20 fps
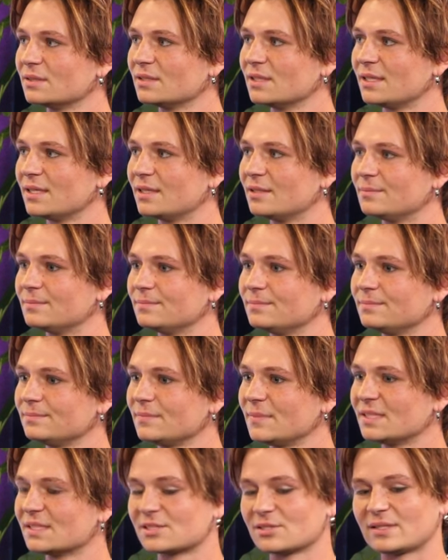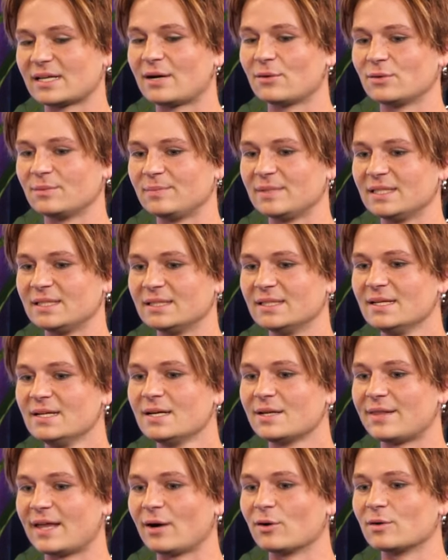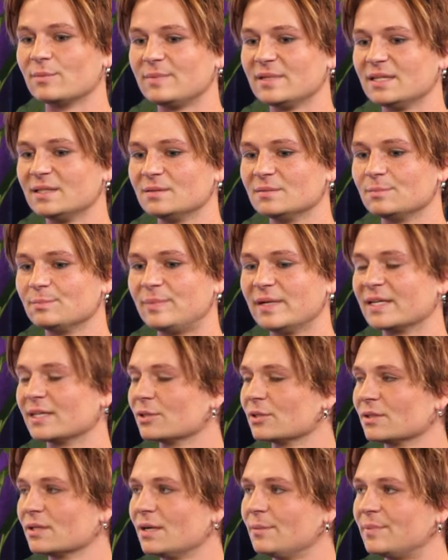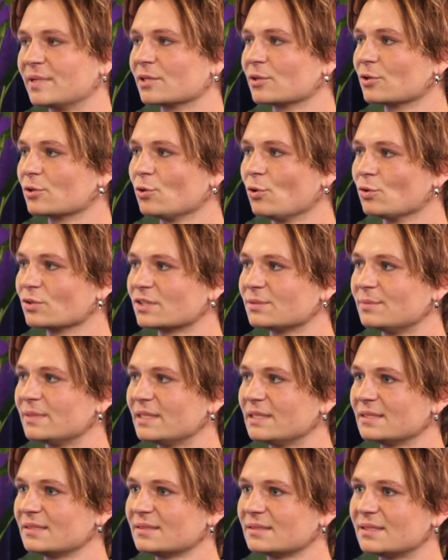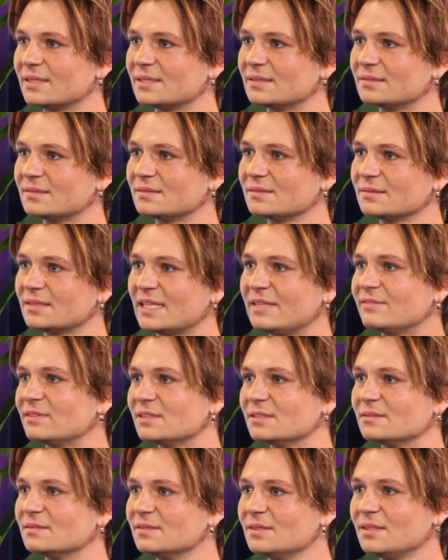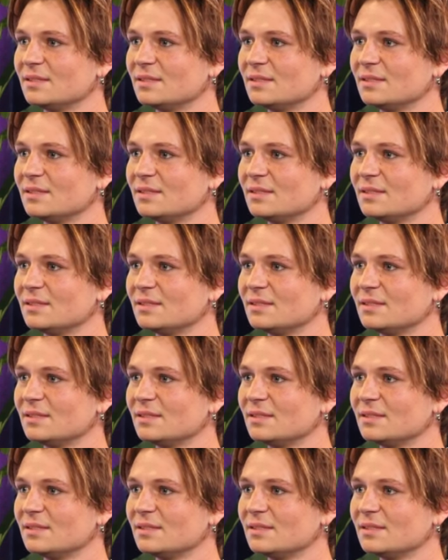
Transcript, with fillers: And so that would be a bigger goal to me than even